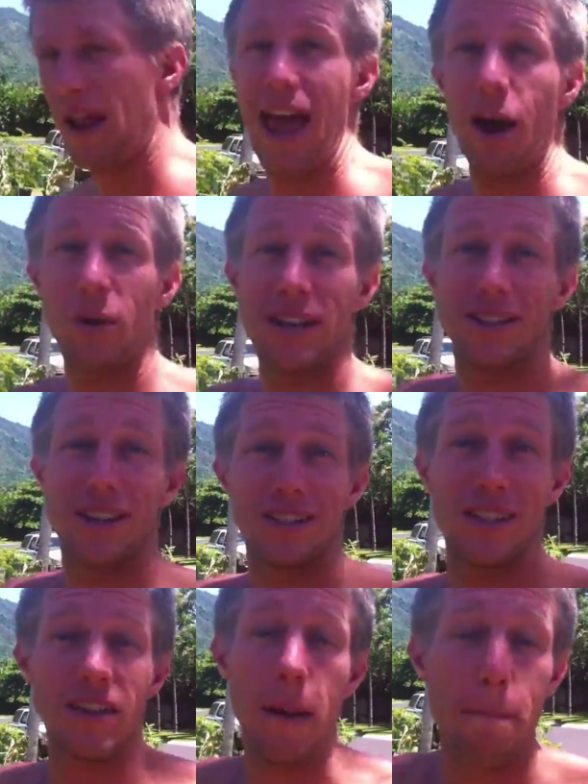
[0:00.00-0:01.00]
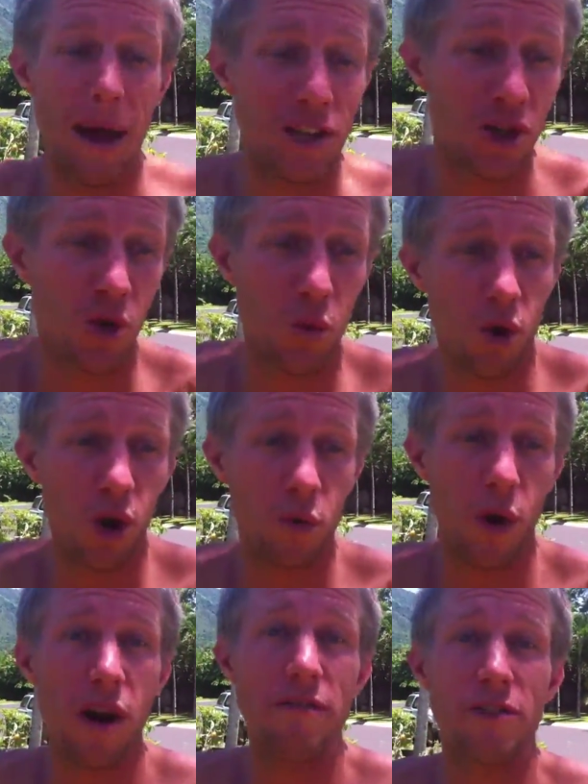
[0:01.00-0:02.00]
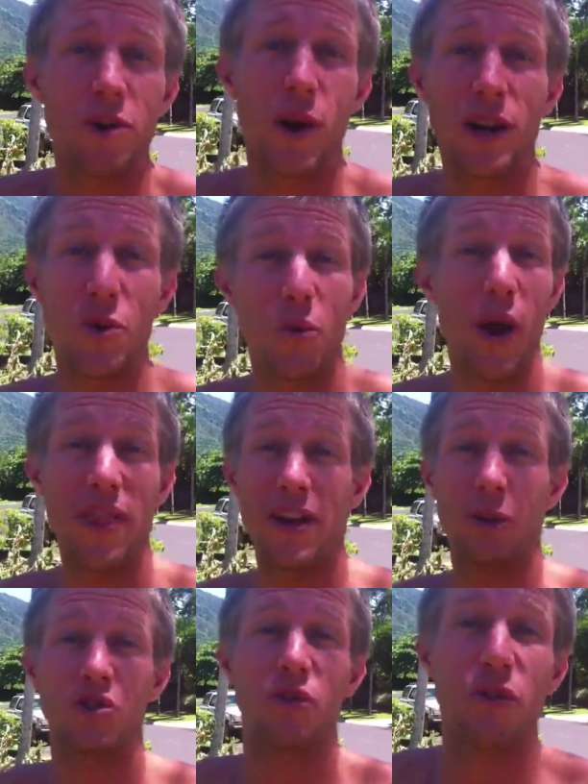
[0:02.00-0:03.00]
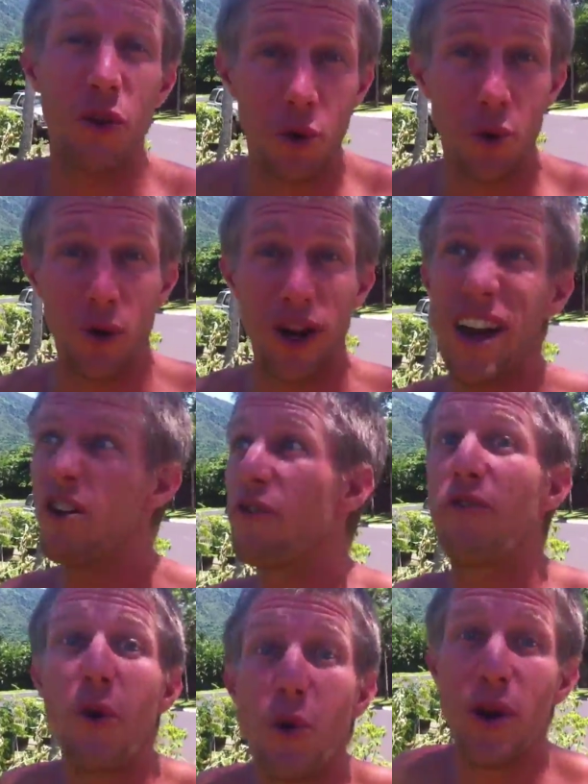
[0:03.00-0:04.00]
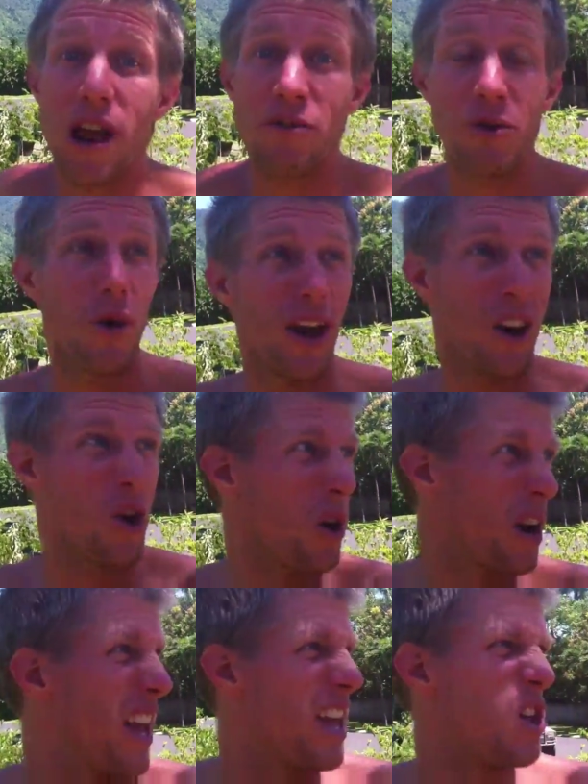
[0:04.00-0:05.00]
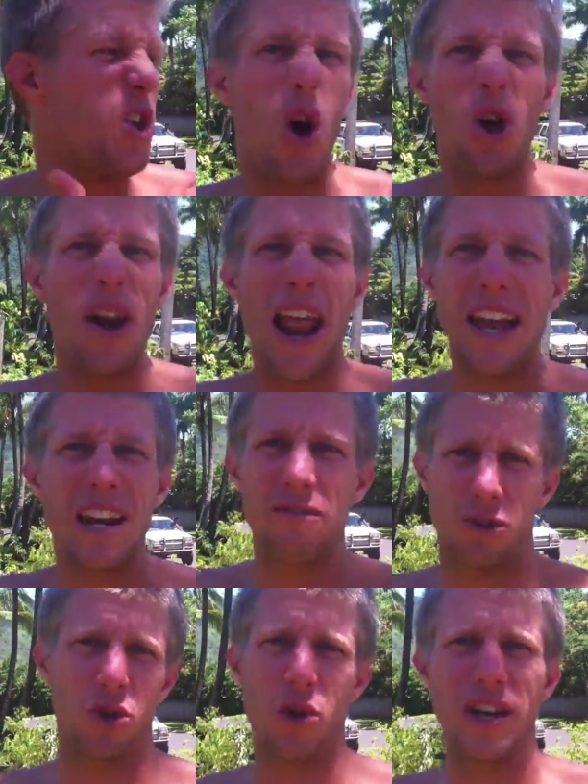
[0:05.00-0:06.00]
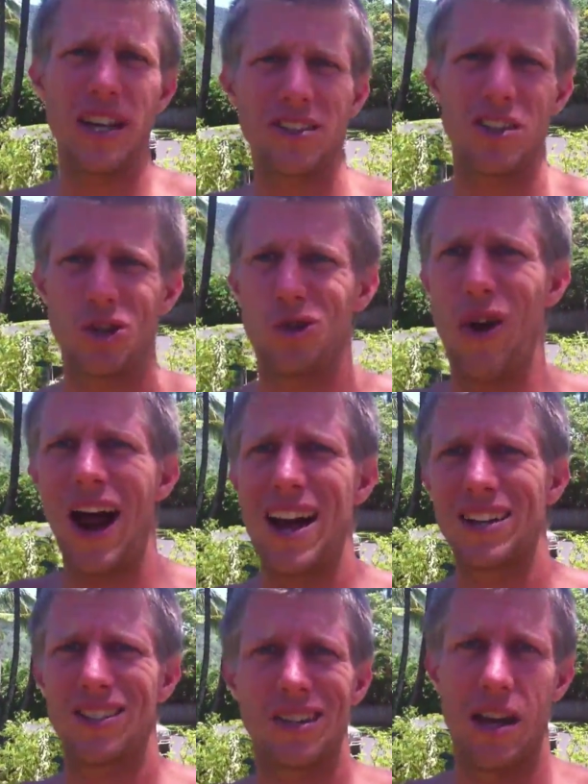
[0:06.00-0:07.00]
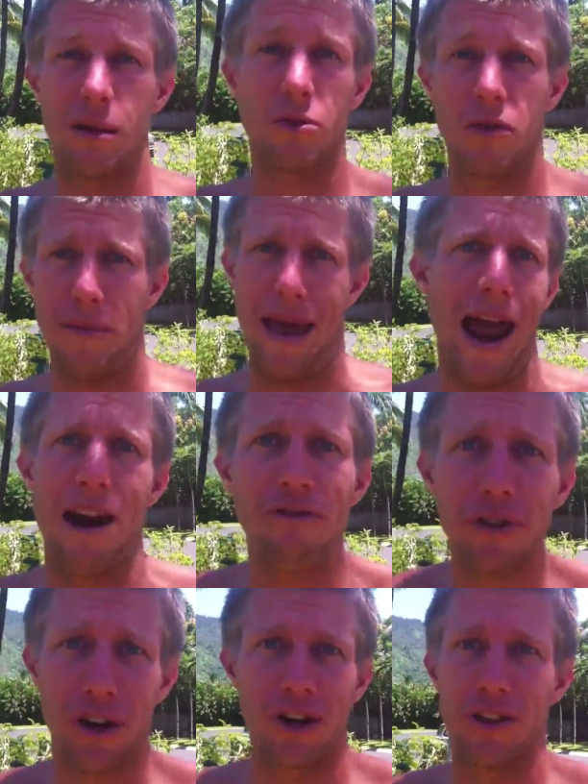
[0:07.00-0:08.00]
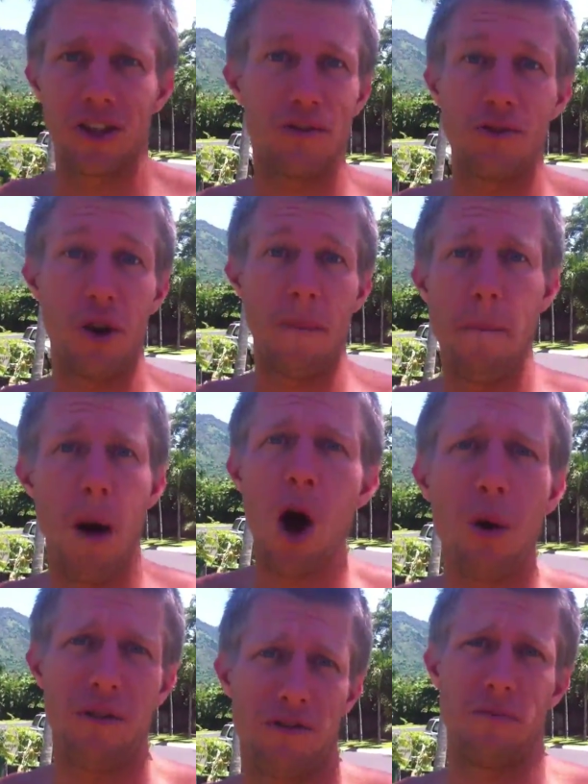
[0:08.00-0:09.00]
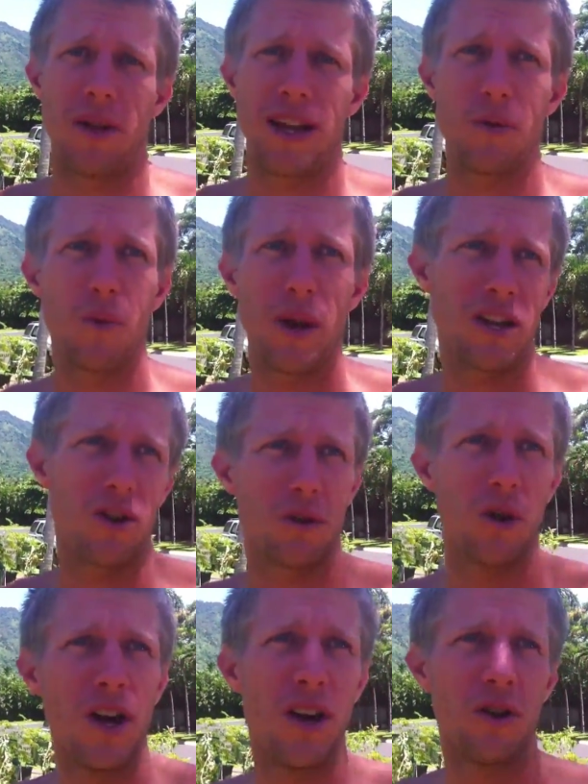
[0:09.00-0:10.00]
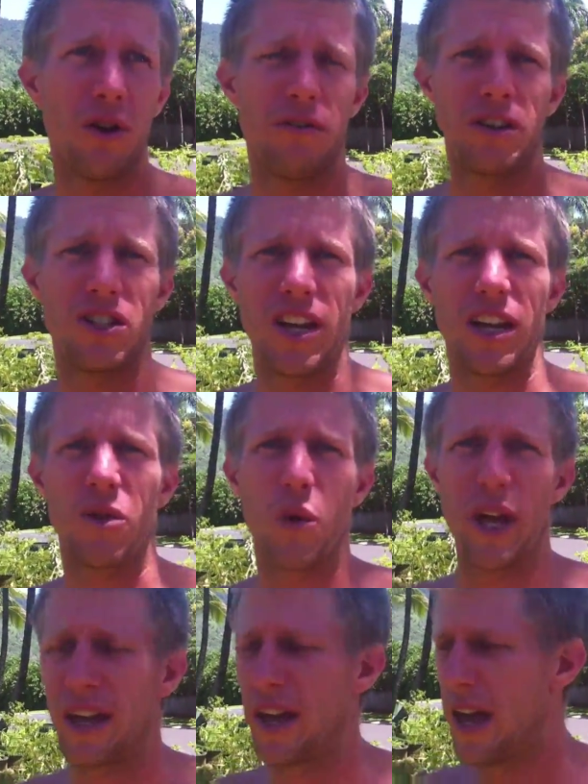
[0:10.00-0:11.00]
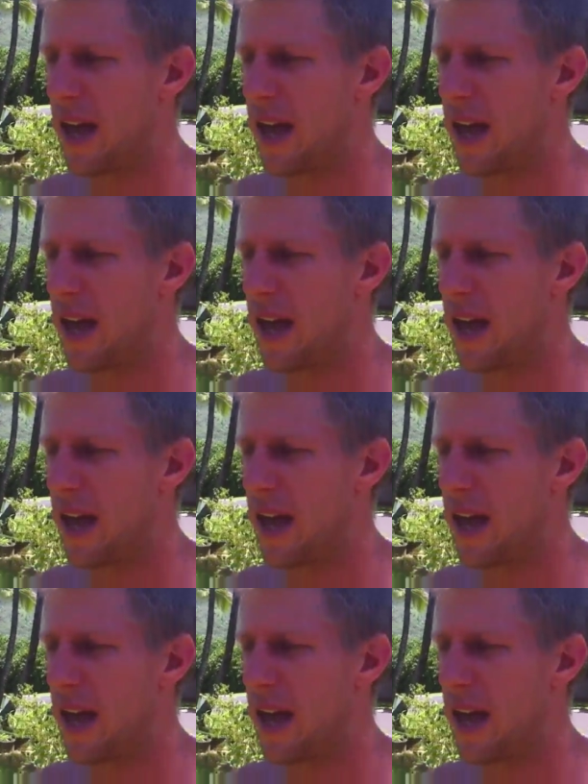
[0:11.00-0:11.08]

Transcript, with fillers: But how easy is this? Imagine a world where everywhere you went there was food. Food everywhere, not non-native trees and grass that comes from Africa that you've got to mow every bloody week or every second week.